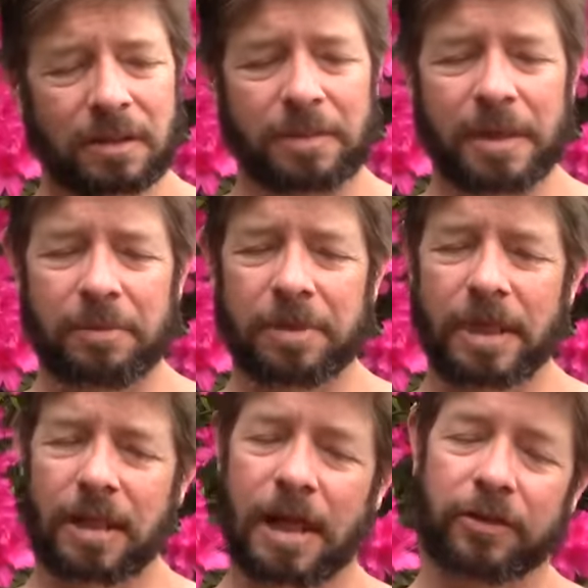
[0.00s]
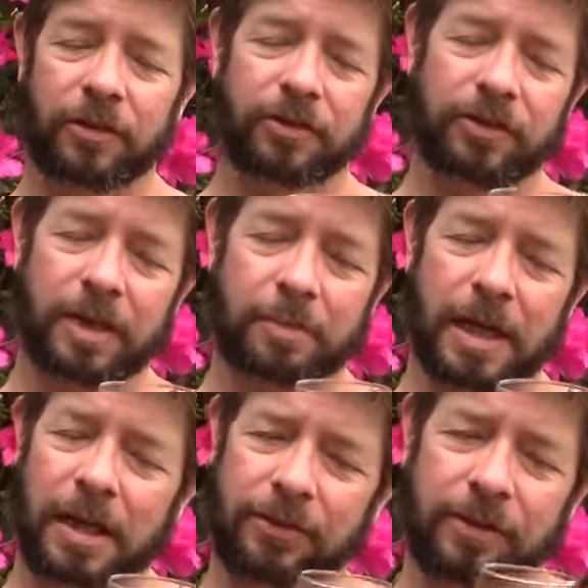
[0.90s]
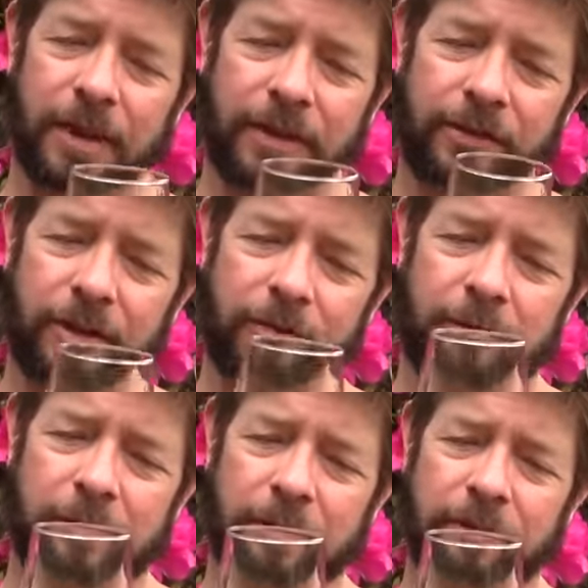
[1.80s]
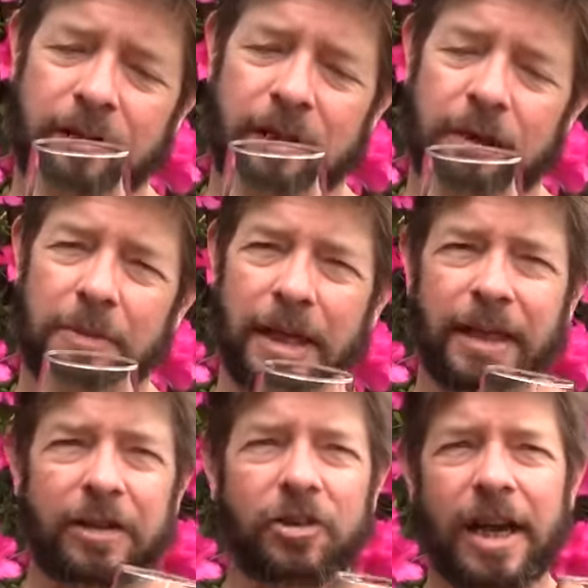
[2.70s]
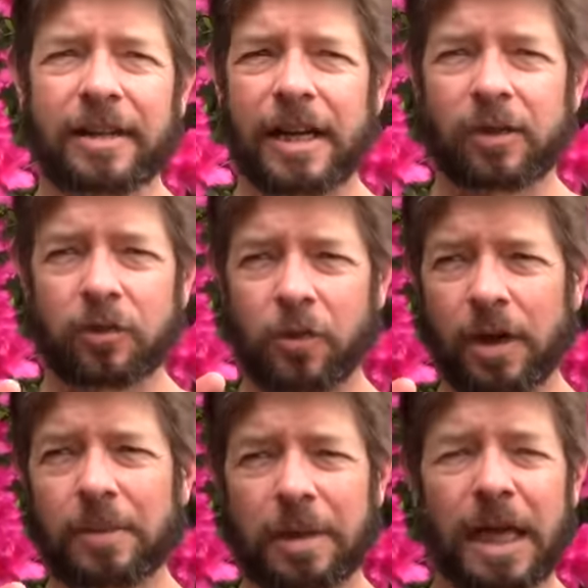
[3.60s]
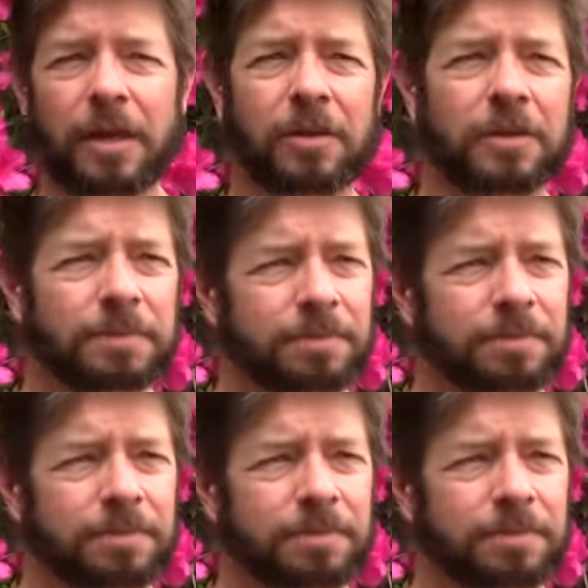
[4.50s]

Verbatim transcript: I'm not paying. I'll just skip it. I'll see that stuff some other time. Like that Jack Daniels green bottle.